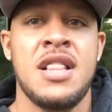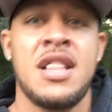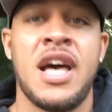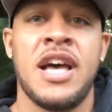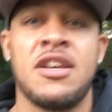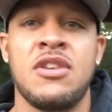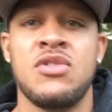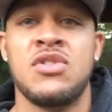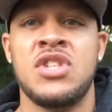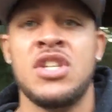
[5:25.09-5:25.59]

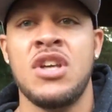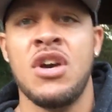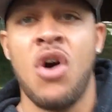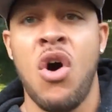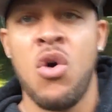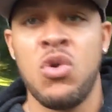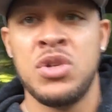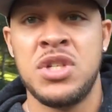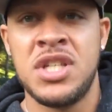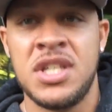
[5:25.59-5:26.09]
like you see
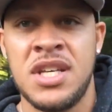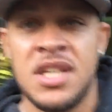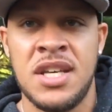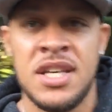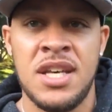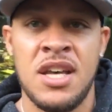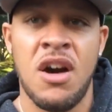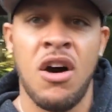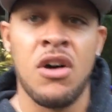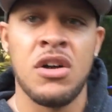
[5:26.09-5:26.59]
O G
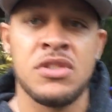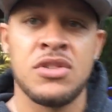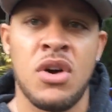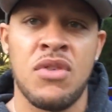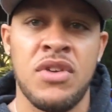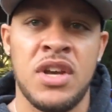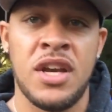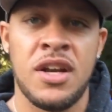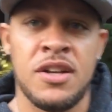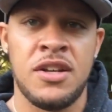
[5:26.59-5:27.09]
E Hulse
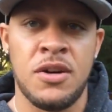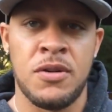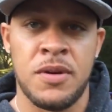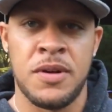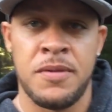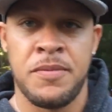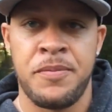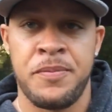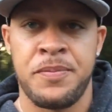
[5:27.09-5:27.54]
over here doing.